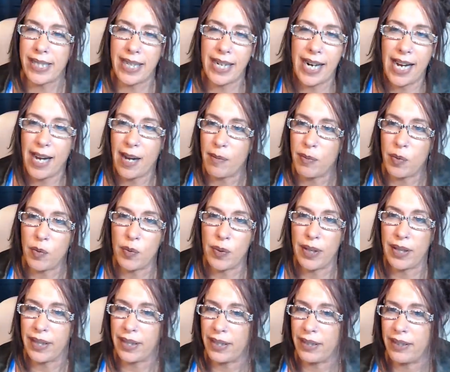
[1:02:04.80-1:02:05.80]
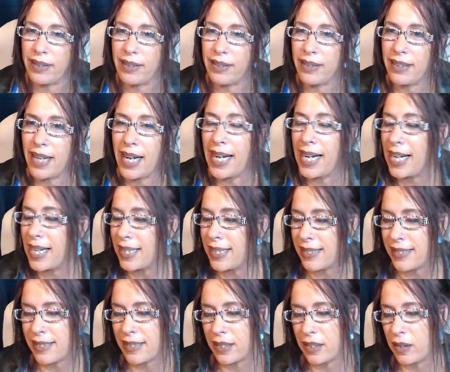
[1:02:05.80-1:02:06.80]
going to happen with it. I
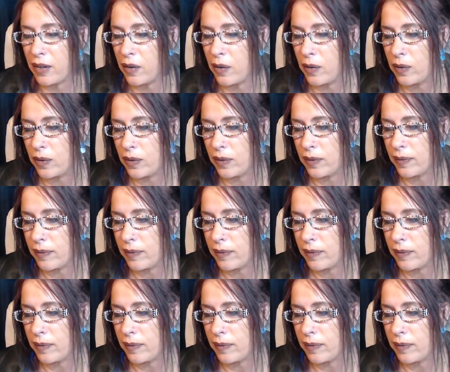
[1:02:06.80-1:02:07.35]
honestly don't.